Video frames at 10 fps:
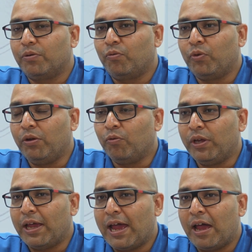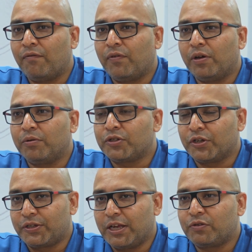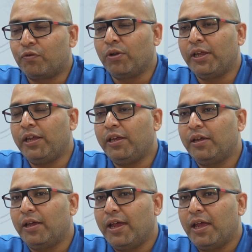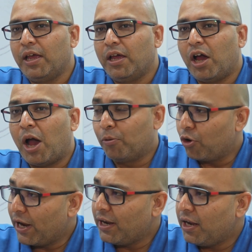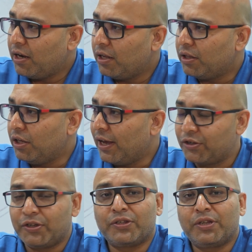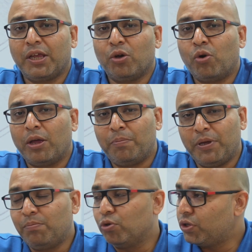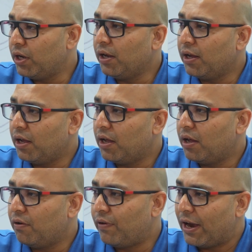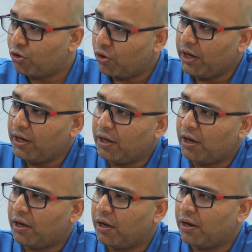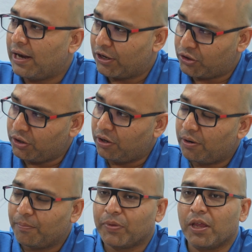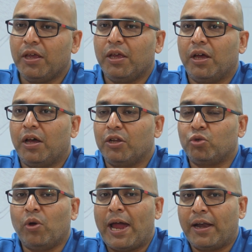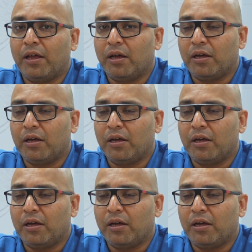We have successfully upgraded the existing OIP bushing factory last year to add